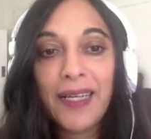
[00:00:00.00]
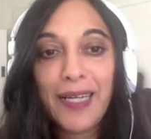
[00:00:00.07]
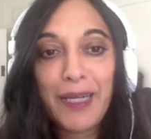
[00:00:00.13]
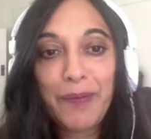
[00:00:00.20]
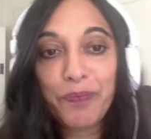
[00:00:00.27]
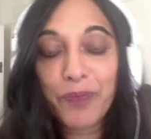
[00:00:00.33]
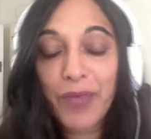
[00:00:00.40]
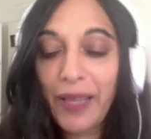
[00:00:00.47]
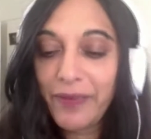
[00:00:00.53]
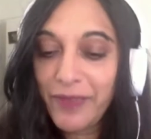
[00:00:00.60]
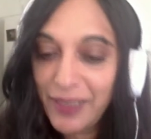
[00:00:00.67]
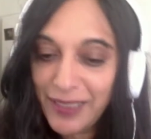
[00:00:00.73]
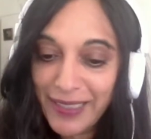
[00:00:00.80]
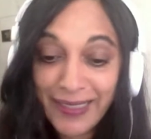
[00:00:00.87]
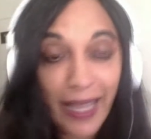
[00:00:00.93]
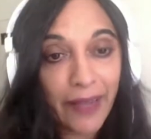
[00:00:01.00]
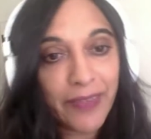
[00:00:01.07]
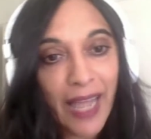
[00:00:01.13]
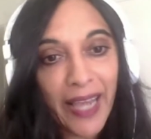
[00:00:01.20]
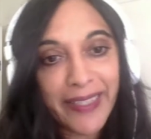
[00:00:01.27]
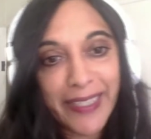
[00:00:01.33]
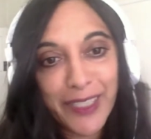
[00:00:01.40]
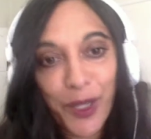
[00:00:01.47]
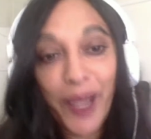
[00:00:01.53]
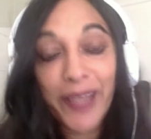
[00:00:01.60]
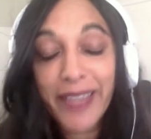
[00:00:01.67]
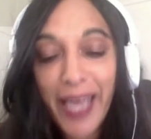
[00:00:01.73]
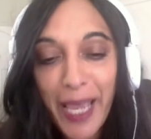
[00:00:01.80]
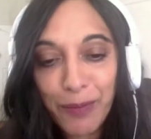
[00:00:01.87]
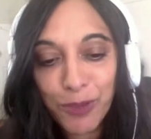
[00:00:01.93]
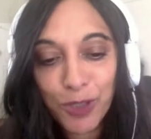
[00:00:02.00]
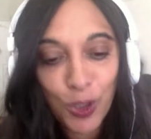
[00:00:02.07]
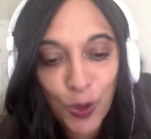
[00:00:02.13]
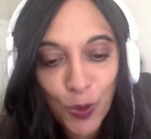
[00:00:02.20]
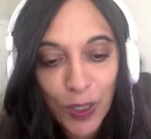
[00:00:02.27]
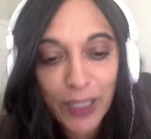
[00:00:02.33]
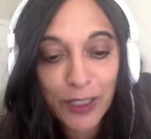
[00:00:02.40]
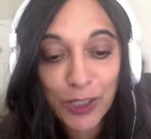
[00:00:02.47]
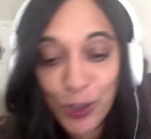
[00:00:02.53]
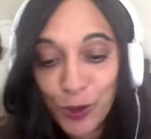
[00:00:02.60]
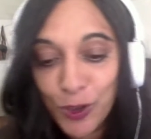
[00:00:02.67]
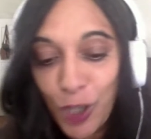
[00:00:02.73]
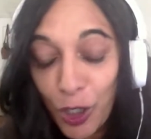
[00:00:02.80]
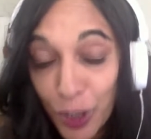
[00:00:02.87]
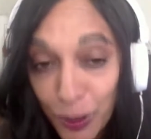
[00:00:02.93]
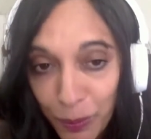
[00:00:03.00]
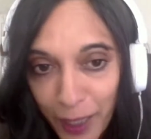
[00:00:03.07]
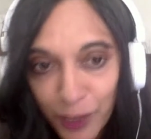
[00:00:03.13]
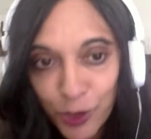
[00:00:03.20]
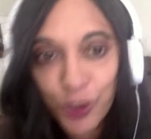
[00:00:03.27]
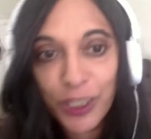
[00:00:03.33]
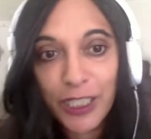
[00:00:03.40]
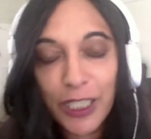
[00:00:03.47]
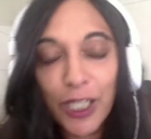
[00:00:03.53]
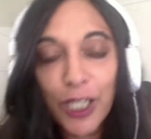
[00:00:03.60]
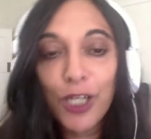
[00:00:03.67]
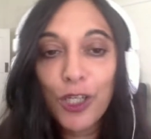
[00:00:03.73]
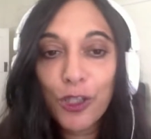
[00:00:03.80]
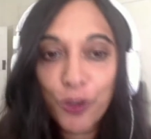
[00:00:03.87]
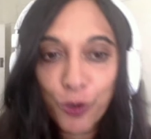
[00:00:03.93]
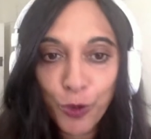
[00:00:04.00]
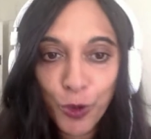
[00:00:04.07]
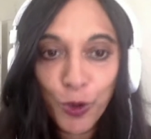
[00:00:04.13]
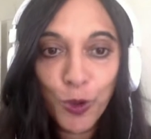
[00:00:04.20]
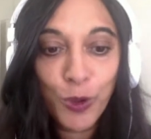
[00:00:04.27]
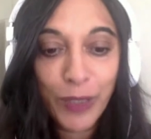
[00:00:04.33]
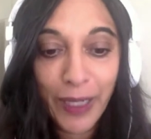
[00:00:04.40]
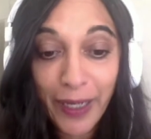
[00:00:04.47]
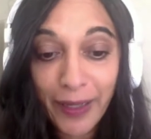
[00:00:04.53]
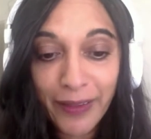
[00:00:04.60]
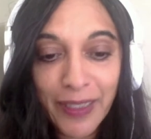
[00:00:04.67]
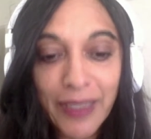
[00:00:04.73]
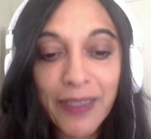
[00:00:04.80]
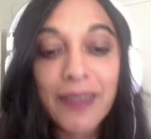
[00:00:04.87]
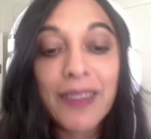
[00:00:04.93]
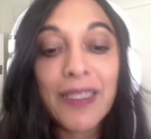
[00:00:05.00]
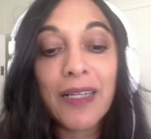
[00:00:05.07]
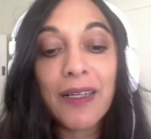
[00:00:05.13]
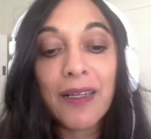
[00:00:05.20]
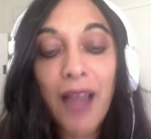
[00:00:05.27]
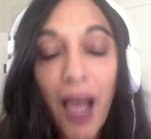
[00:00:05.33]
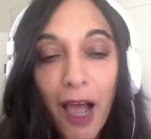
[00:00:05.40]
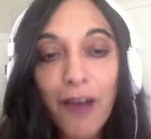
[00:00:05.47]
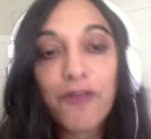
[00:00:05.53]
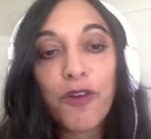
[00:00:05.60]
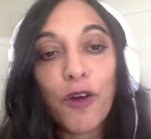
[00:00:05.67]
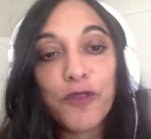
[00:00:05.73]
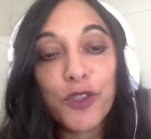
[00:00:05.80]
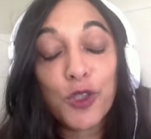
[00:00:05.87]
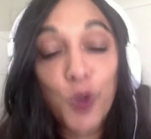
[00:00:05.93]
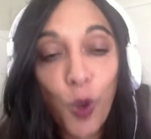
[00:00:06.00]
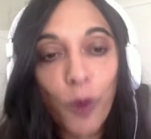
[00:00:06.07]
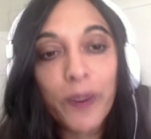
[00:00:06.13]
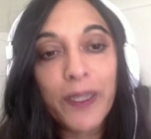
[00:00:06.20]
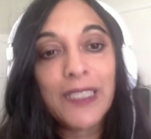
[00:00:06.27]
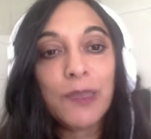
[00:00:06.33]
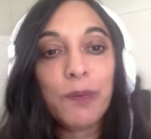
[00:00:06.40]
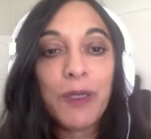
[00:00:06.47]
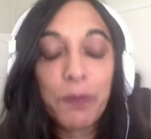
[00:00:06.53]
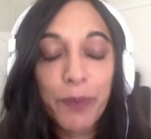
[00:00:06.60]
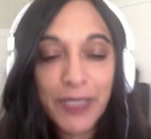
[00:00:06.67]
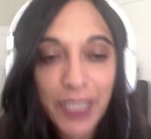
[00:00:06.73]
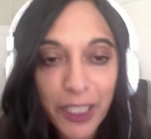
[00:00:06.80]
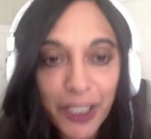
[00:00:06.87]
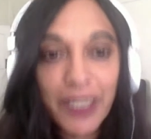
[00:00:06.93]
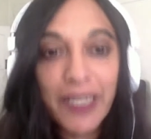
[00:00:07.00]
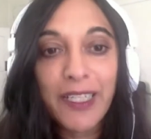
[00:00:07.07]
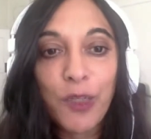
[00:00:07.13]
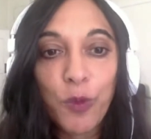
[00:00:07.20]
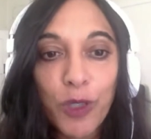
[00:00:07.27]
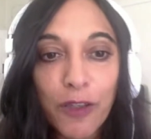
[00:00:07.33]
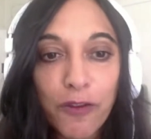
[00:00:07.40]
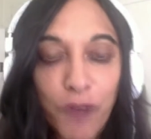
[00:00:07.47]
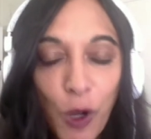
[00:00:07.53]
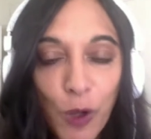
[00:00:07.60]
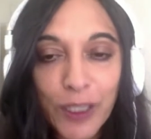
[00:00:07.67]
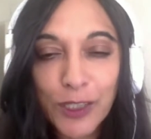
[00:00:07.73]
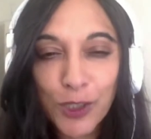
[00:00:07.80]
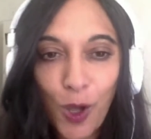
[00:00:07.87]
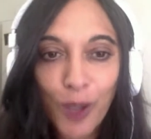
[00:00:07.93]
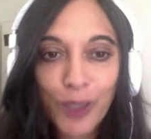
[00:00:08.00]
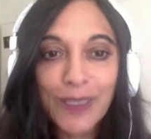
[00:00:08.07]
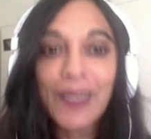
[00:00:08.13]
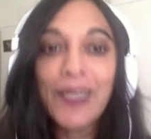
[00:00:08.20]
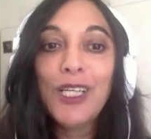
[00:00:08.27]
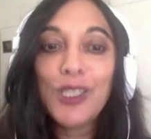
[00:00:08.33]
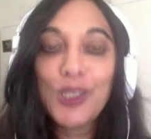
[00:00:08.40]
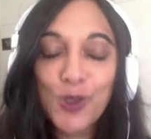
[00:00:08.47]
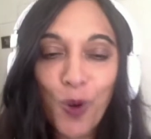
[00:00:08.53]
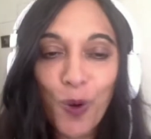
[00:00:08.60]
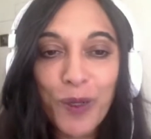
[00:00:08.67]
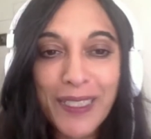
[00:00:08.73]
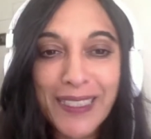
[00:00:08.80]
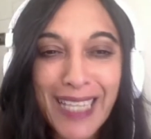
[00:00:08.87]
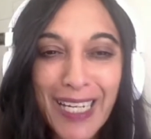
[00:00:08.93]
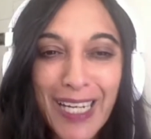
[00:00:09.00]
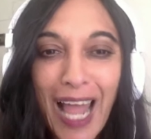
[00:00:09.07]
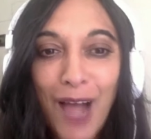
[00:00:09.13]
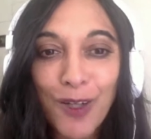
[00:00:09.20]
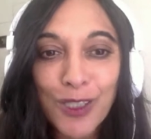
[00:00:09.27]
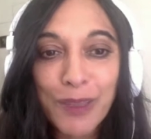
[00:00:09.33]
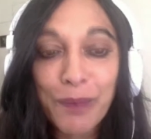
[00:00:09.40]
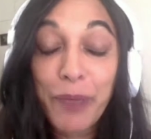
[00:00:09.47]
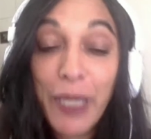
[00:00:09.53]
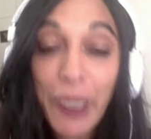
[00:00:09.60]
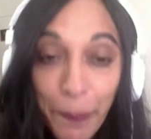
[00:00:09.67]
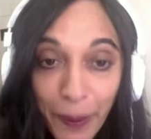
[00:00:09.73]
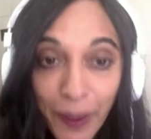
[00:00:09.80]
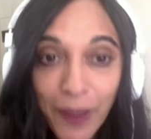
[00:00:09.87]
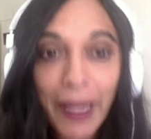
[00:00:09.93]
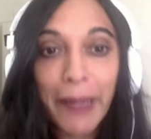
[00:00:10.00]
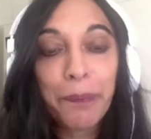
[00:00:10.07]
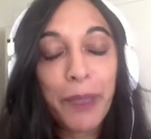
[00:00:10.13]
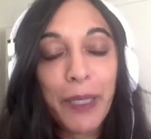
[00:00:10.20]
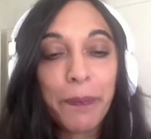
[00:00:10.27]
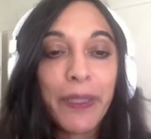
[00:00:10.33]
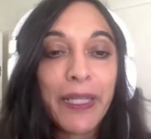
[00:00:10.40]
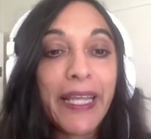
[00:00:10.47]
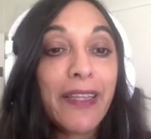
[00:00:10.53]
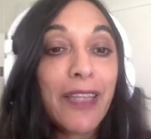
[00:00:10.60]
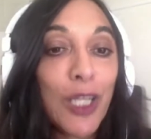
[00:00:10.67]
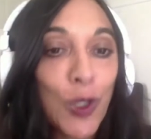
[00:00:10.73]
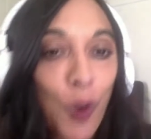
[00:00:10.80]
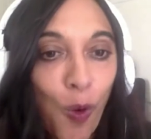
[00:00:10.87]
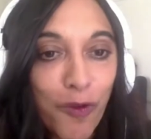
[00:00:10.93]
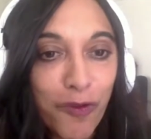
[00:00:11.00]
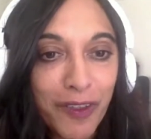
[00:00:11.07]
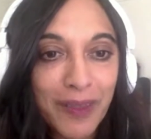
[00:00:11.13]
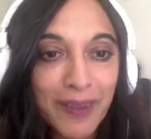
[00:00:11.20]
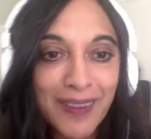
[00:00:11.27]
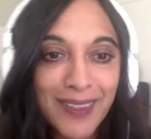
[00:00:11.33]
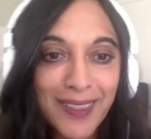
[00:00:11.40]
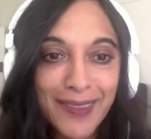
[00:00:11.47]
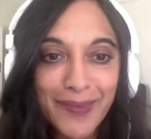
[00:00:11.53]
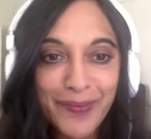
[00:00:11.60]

Mm-hmm. I came to documentary through the love of stories, but particularly with a focus on stories around people and people in the law field.